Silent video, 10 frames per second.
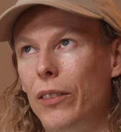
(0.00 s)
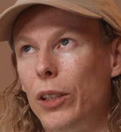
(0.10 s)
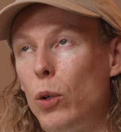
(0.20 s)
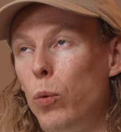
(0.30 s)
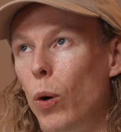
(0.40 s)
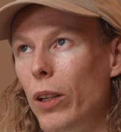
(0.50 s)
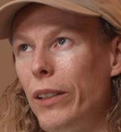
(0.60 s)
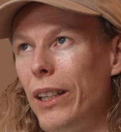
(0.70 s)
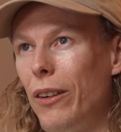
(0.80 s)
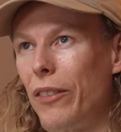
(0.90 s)
The
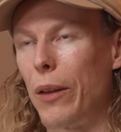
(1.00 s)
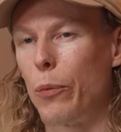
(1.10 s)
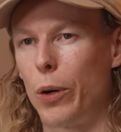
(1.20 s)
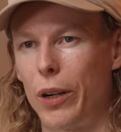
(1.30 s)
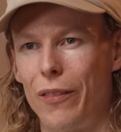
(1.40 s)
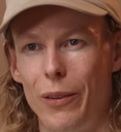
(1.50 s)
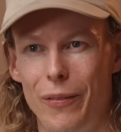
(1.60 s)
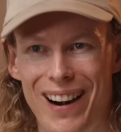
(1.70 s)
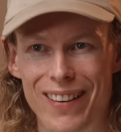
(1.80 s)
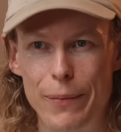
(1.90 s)
quality of that work will
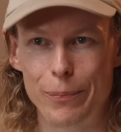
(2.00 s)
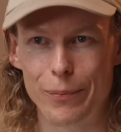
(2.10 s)
vary